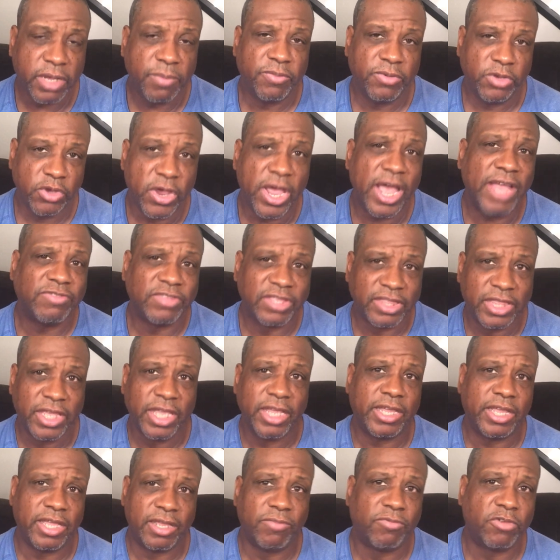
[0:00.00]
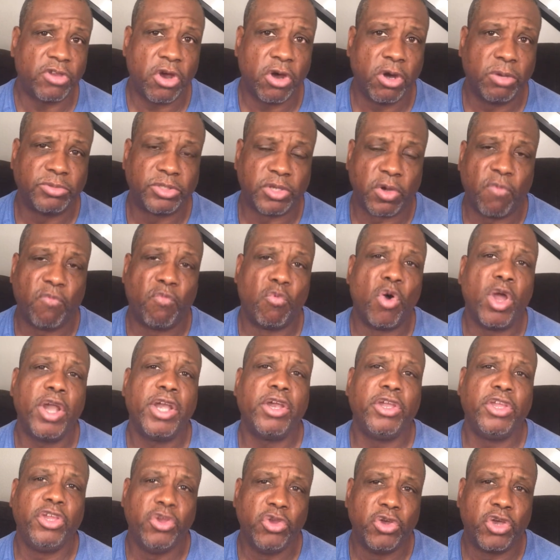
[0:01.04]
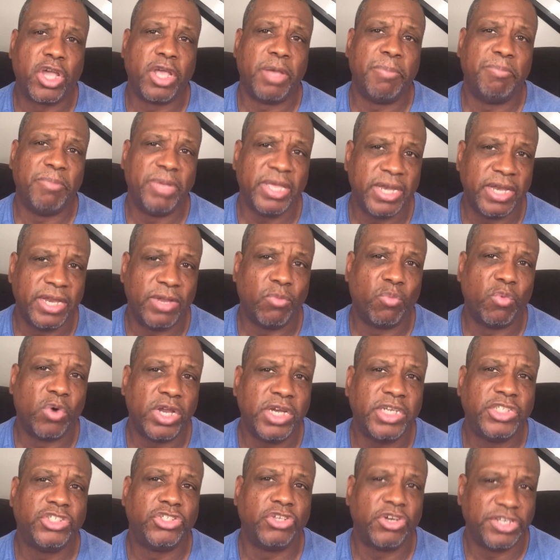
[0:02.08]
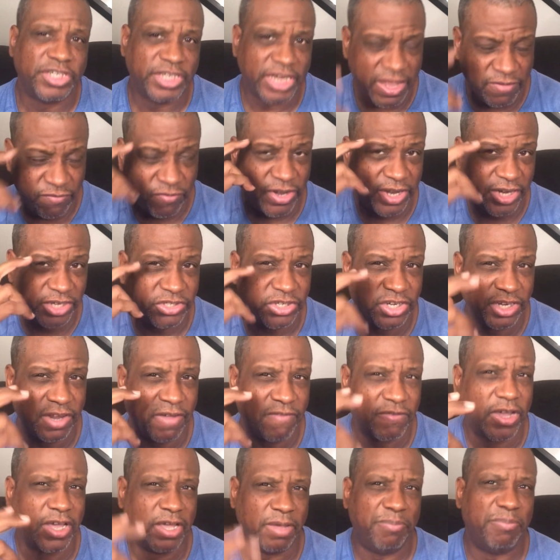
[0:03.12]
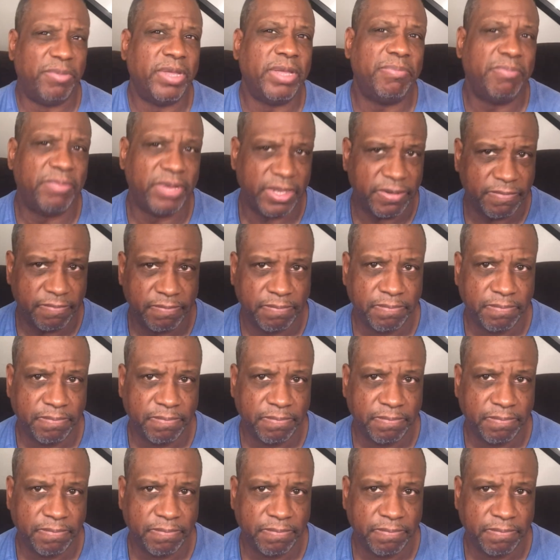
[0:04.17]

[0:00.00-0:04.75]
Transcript: You have to think in terms of what are you committed? What is your definition of commitment?